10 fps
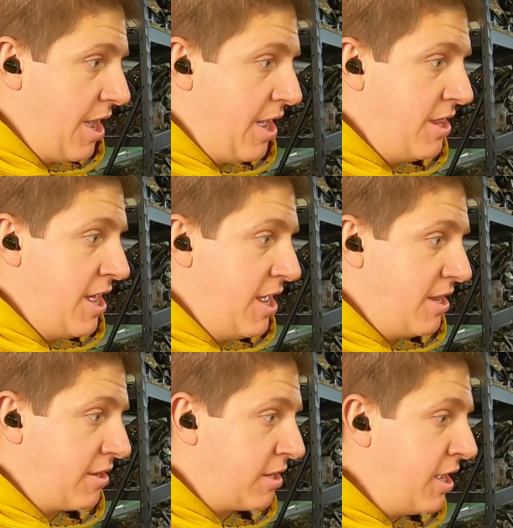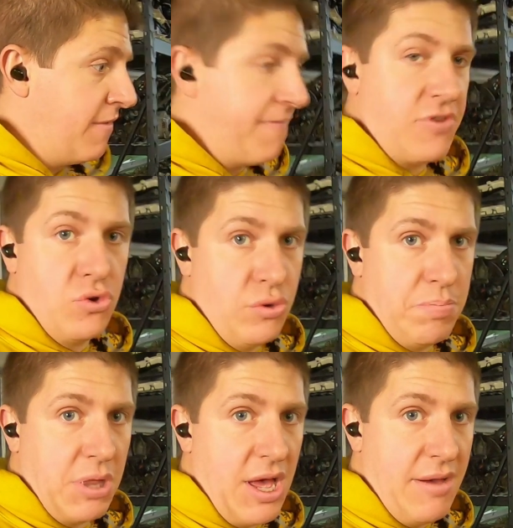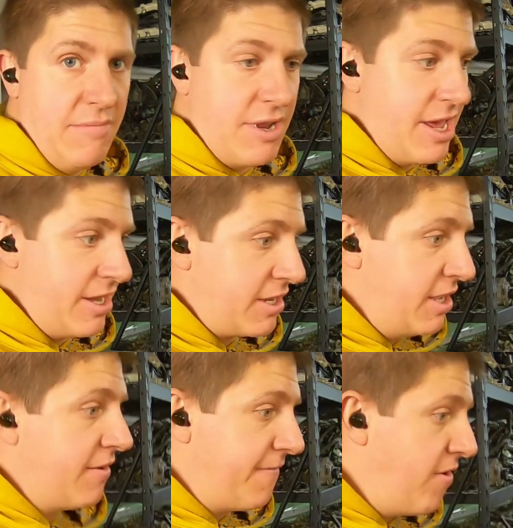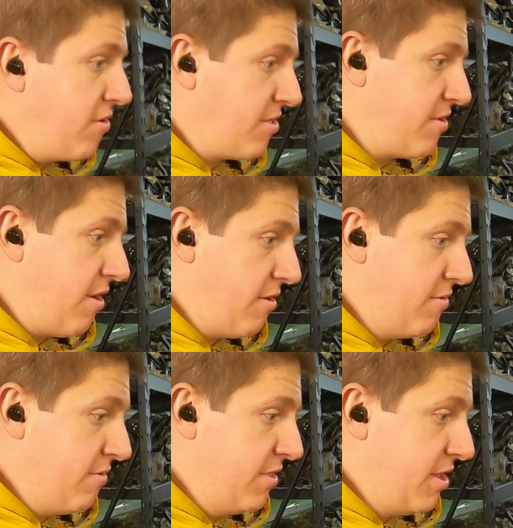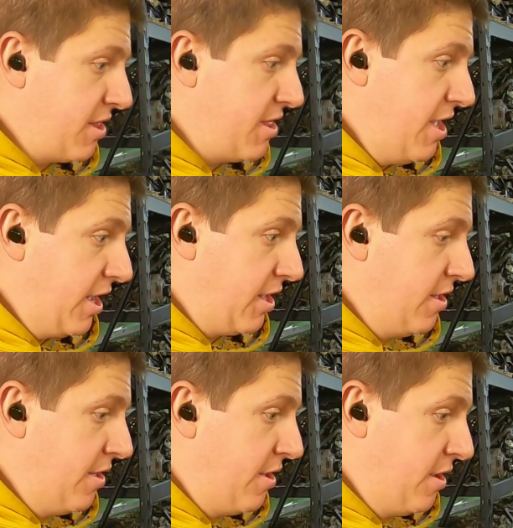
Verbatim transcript: and then get fuel plumbed and get a first start on this thing.